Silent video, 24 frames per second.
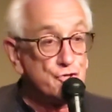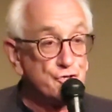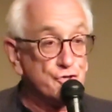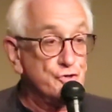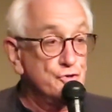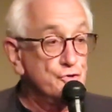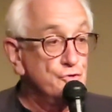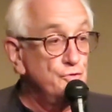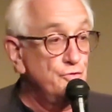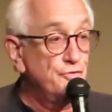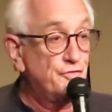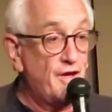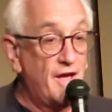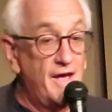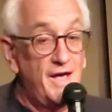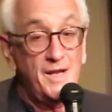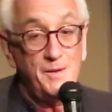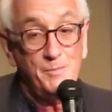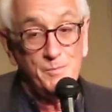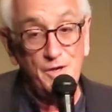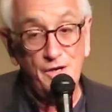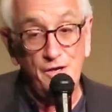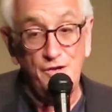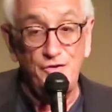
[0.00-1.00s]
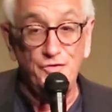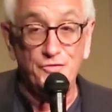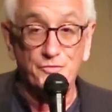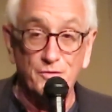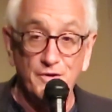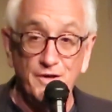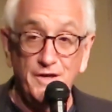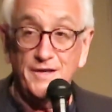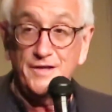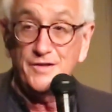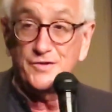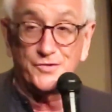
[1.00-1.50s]
Jews and
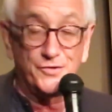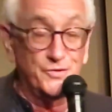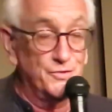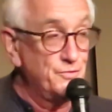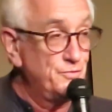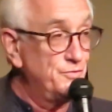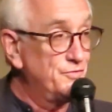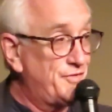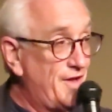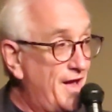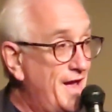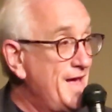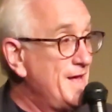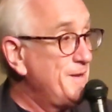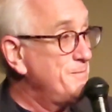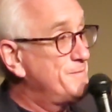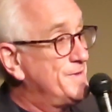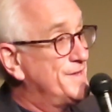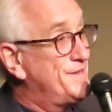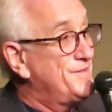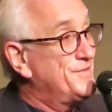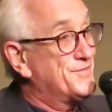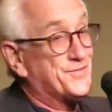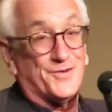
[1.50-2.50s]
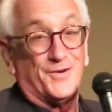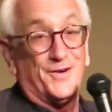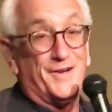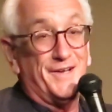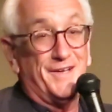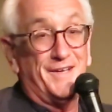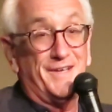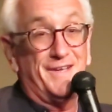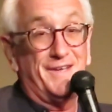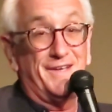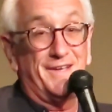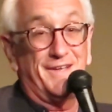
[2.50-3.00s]
misery, Jews and
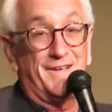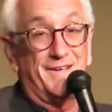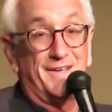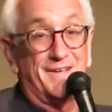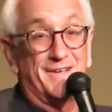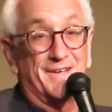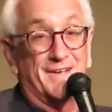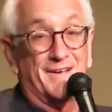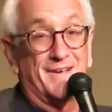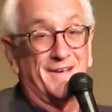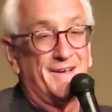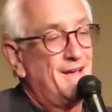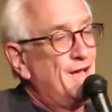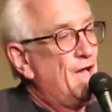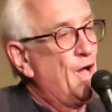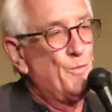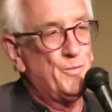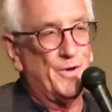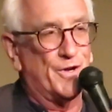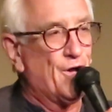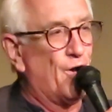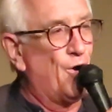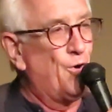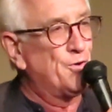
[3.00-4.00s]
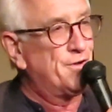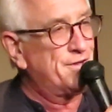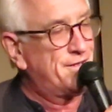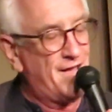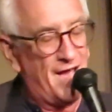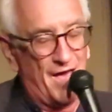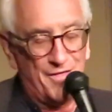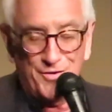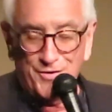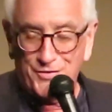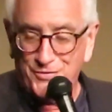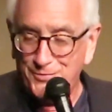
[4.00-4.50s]
misery. We're gonna
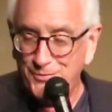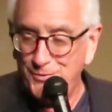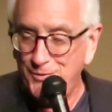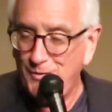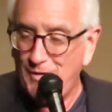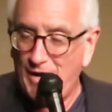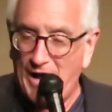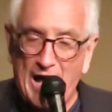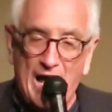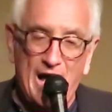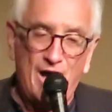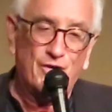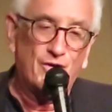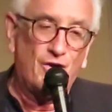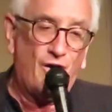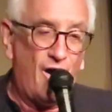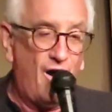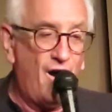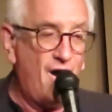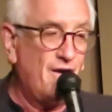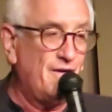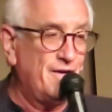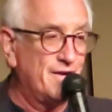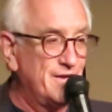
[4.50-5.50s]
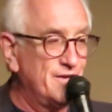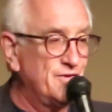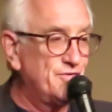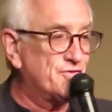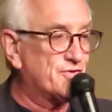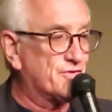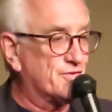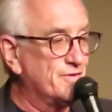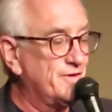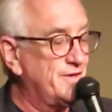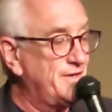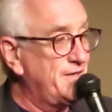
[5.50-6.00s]
gather throughout our
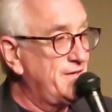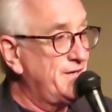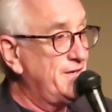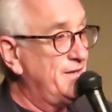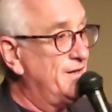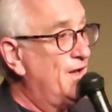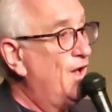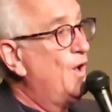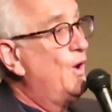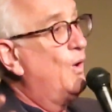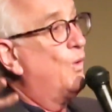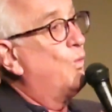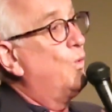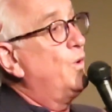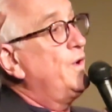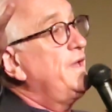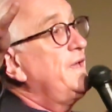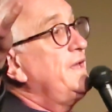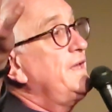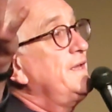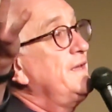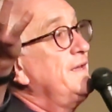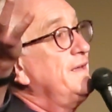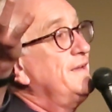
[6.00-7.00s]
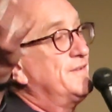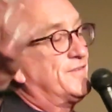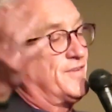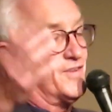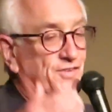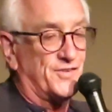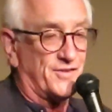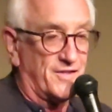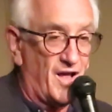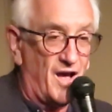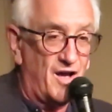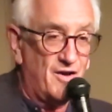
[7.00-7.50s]
history. We
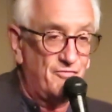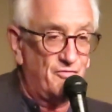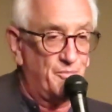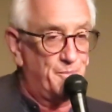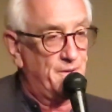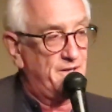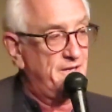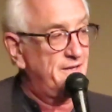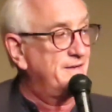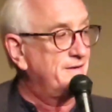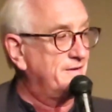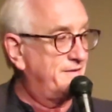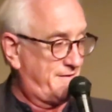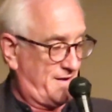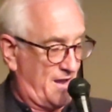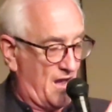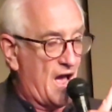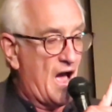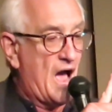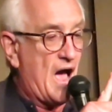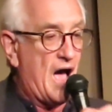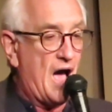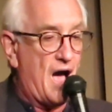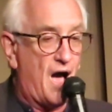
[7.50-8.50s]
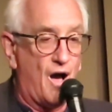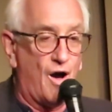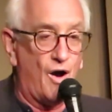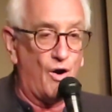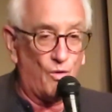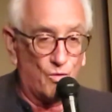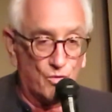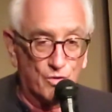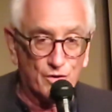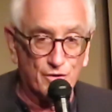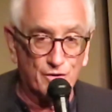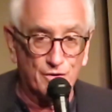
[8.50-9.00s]
just love being
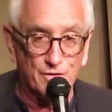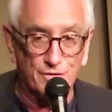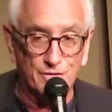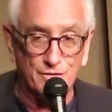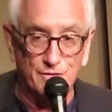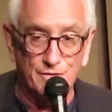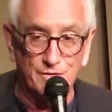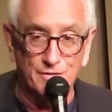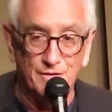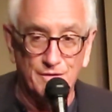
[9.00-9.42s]
dour.